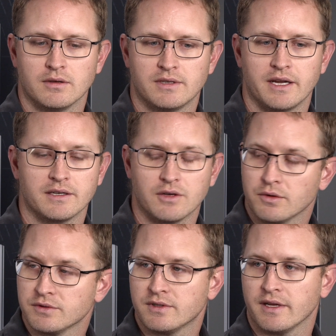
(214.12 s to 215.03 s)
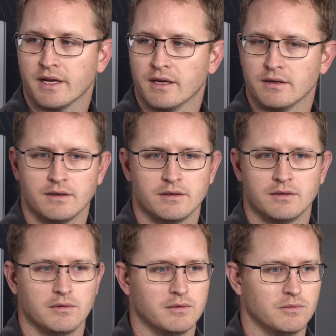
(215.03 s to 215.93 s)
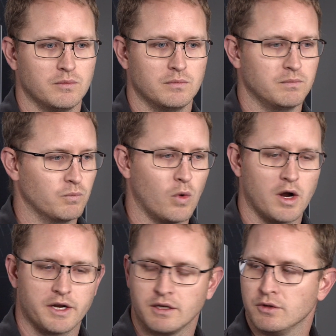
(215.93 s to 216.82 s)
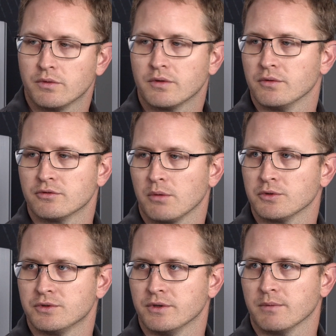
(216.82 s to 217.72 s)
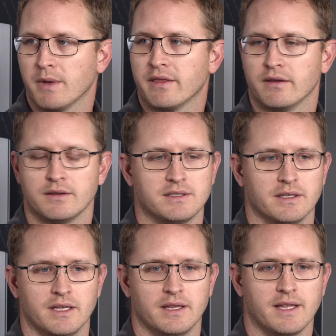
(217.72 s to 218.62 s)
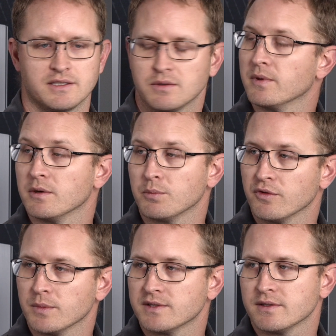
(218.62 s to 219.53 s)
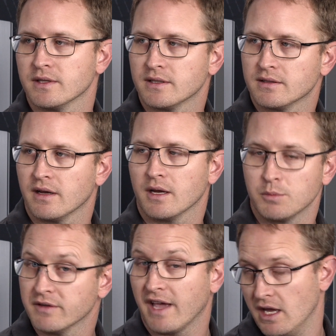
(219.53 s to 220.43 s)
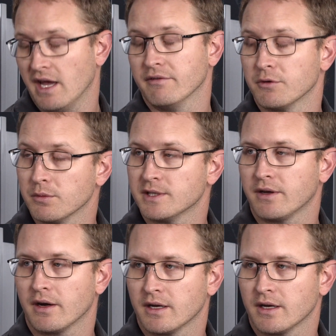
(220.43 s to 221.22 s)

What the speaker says: diagnosed, and walking you through troubleshooting methods, and that's some of the improvements that Evan will be talking about.